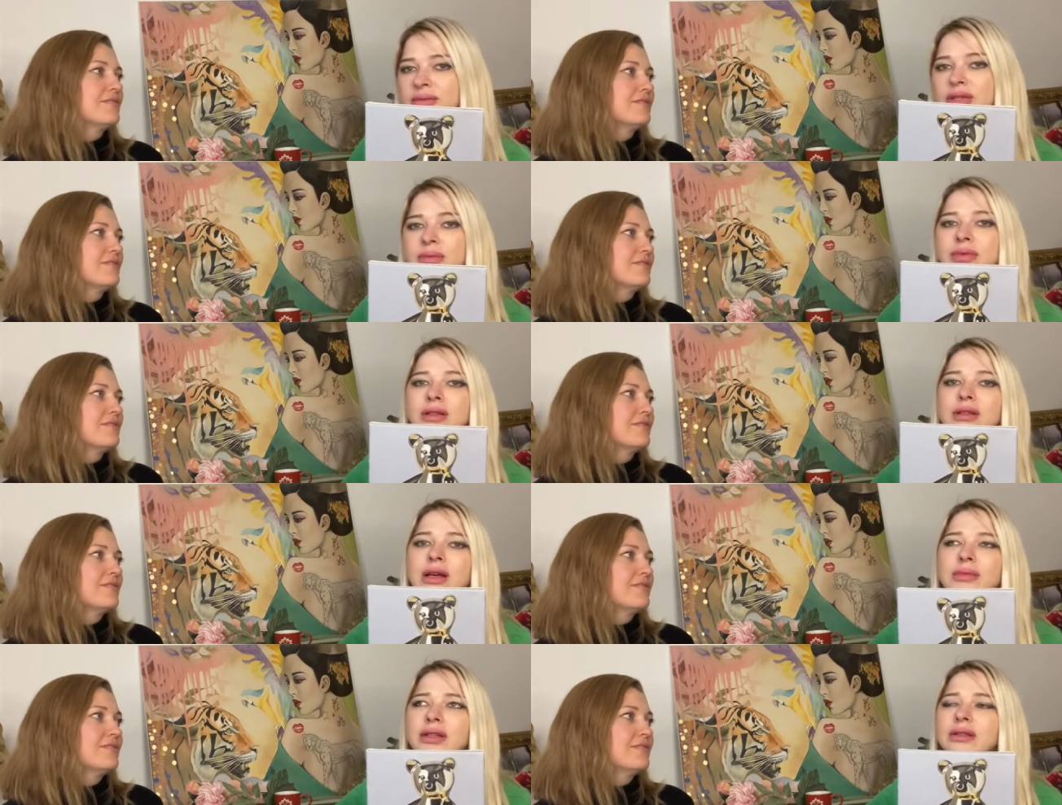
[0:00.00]
Speaker 1: Maybe
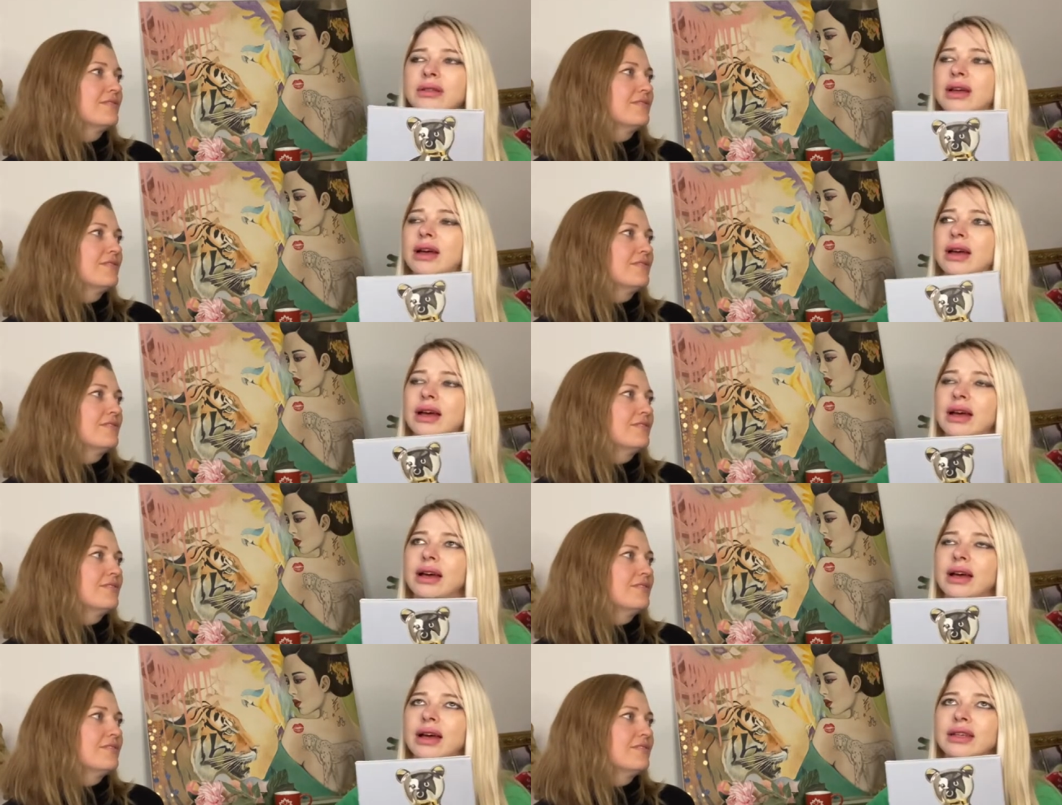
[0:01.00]
I mean
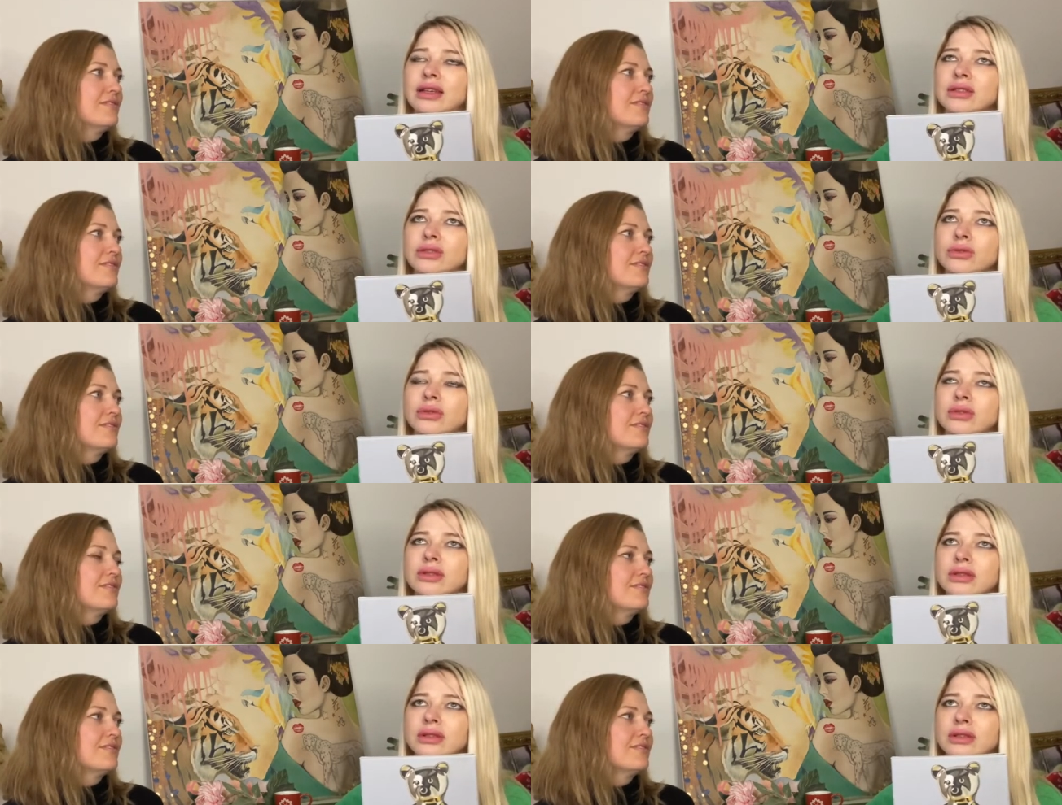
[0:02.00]
I can do it
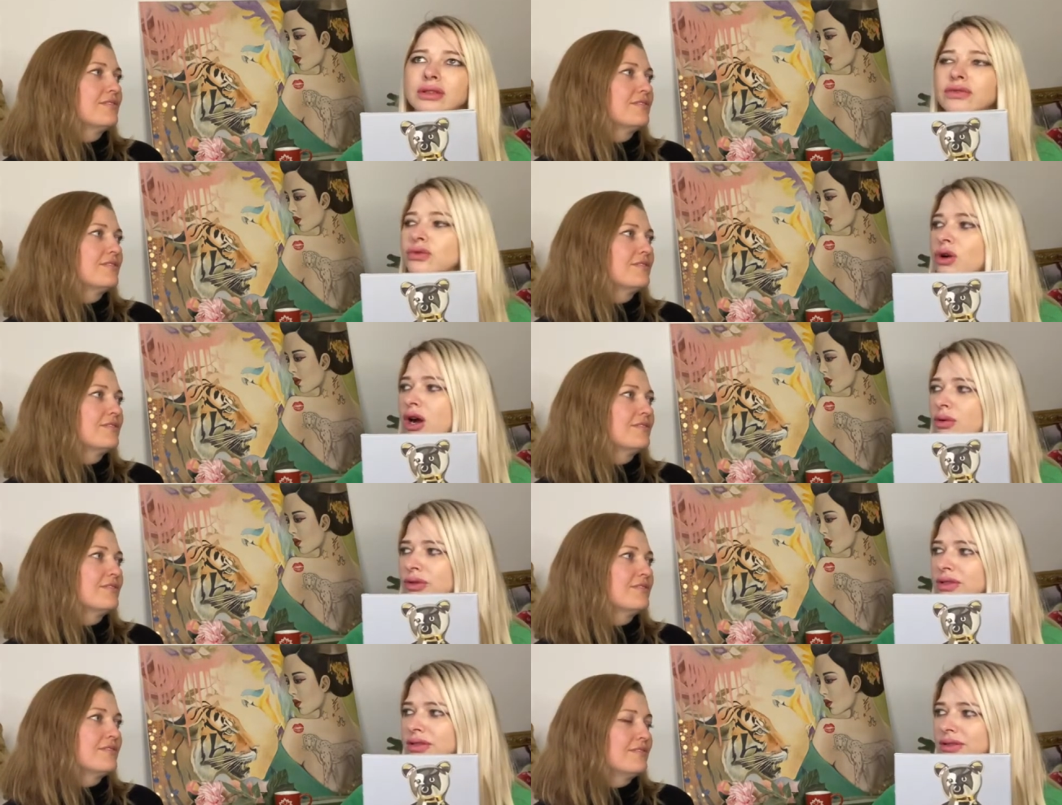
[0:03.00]
uh, in few
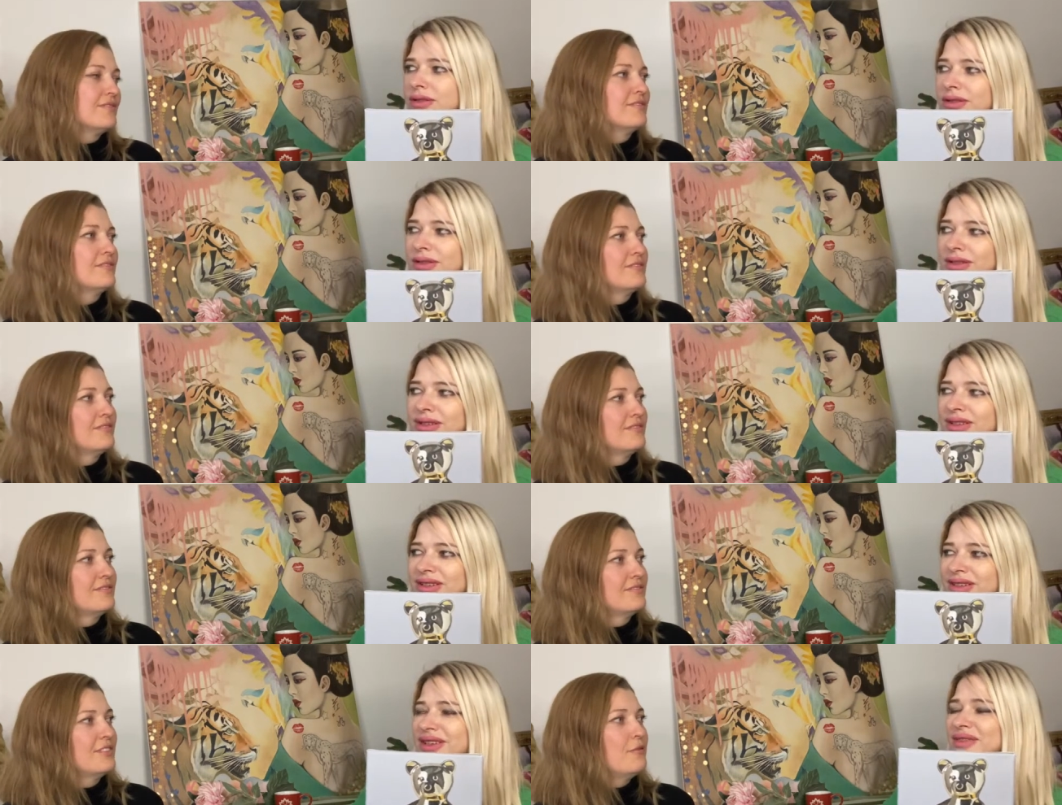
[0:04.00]
hours.
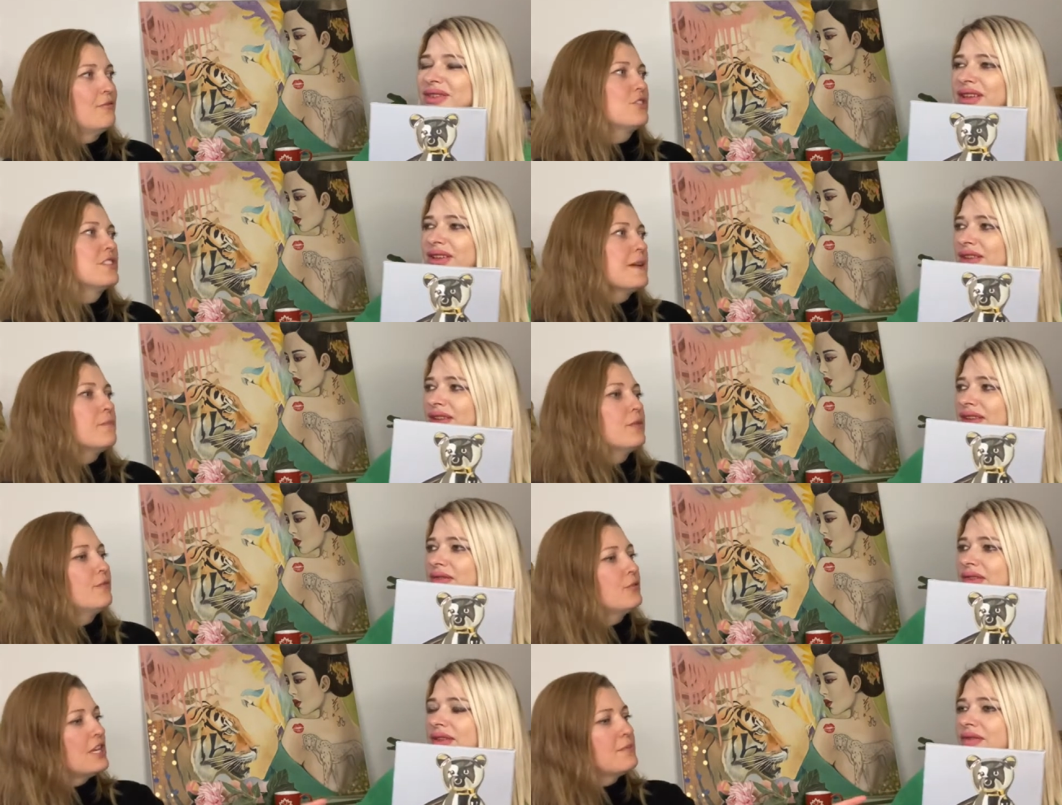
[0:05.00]
Speaker 2: For uh, example,
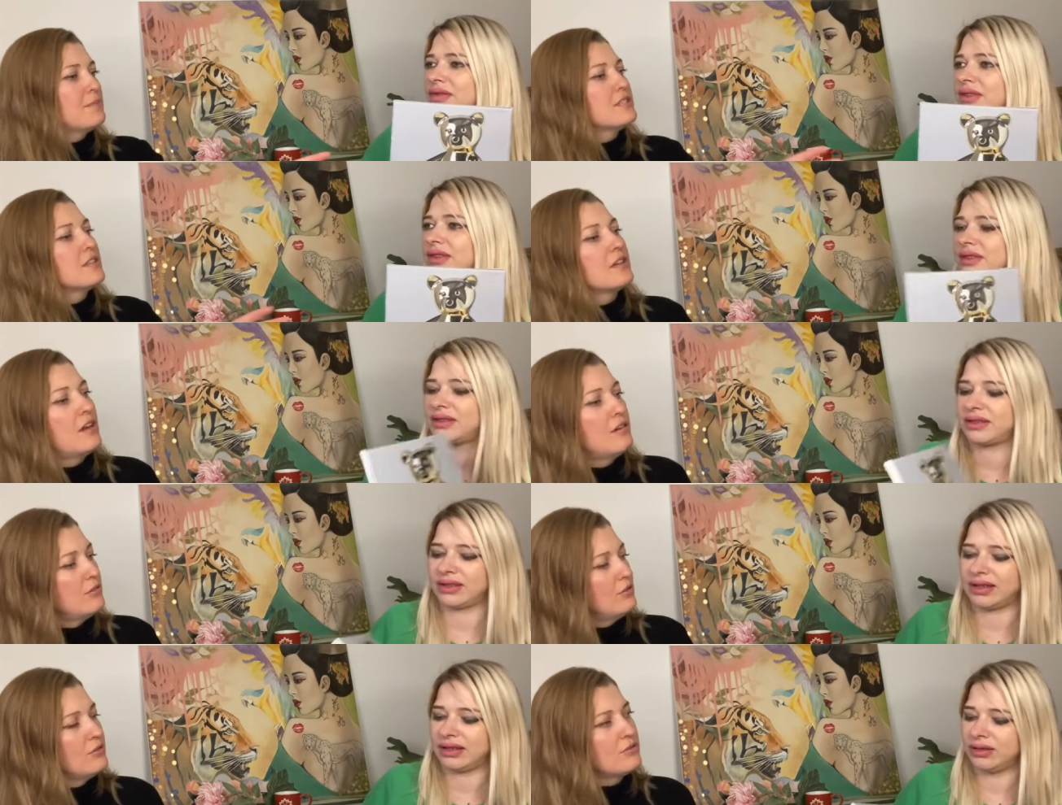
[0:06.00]
for that painting, how
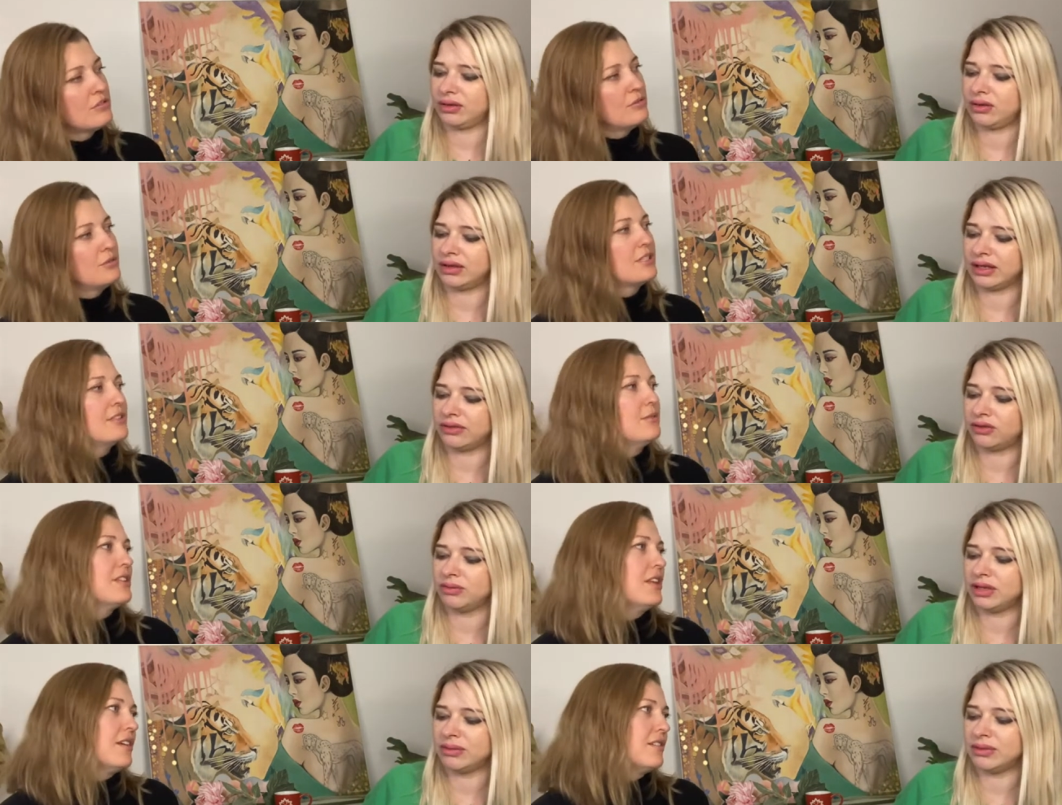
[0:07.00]
long? No, like for
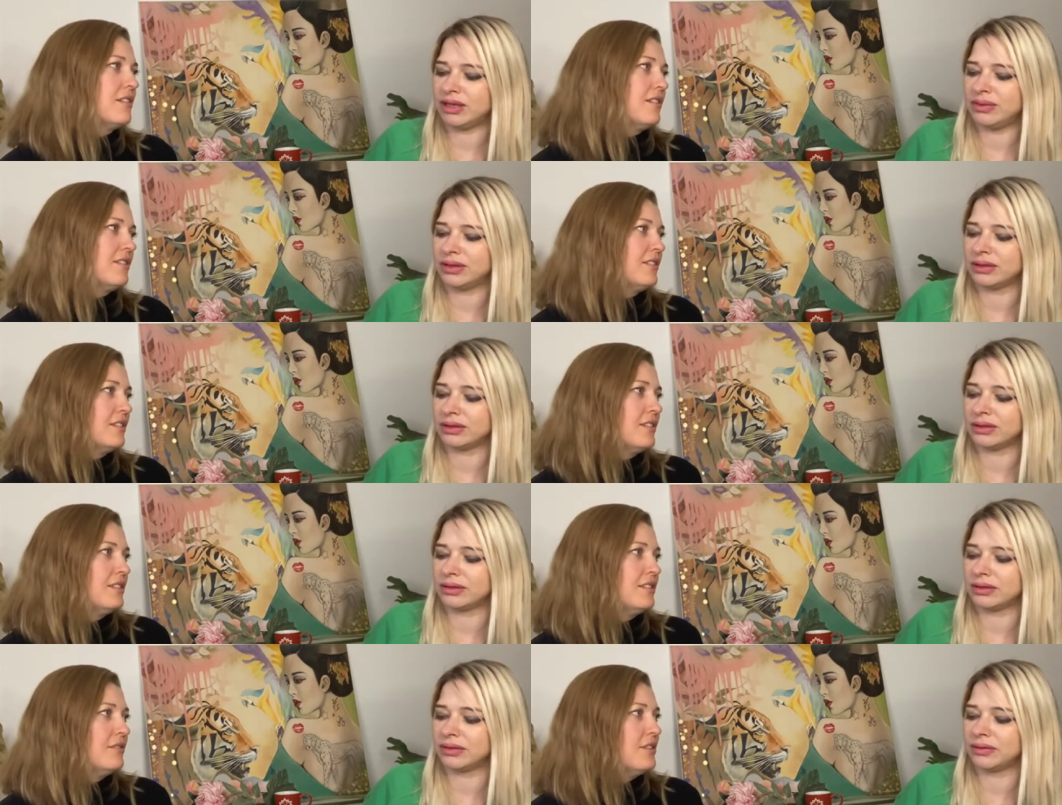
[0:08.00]
me, maybe uh,
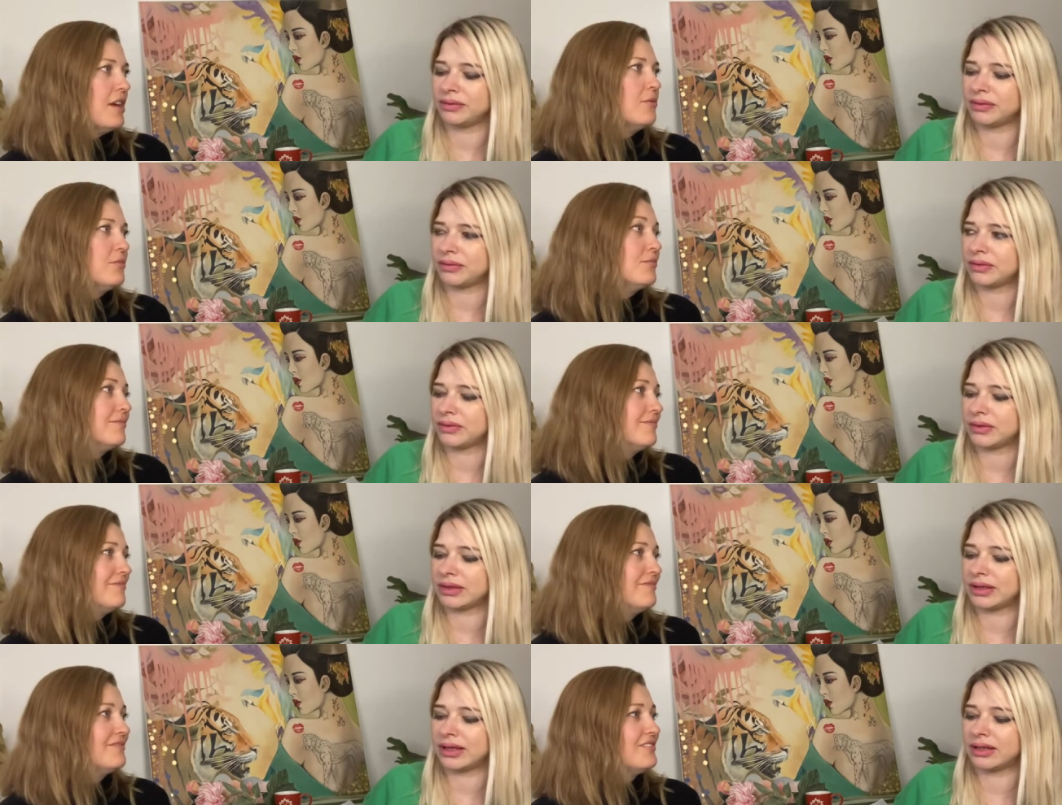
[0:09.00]
no,
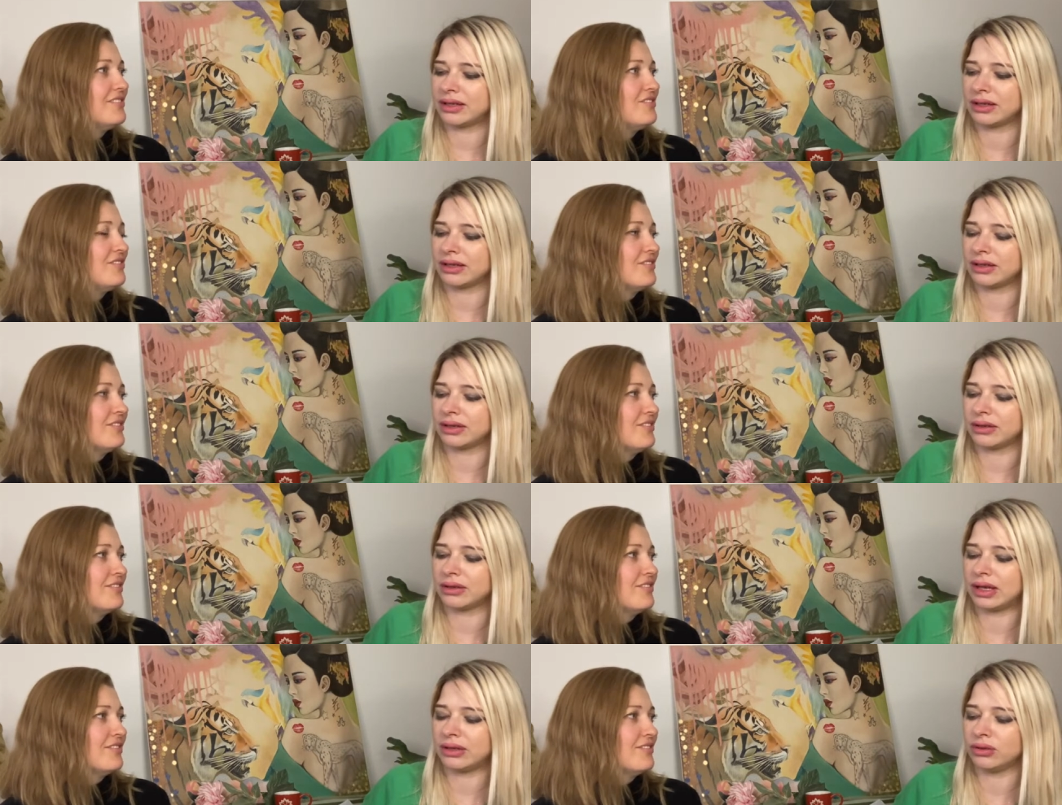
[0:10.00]
like uh, I don't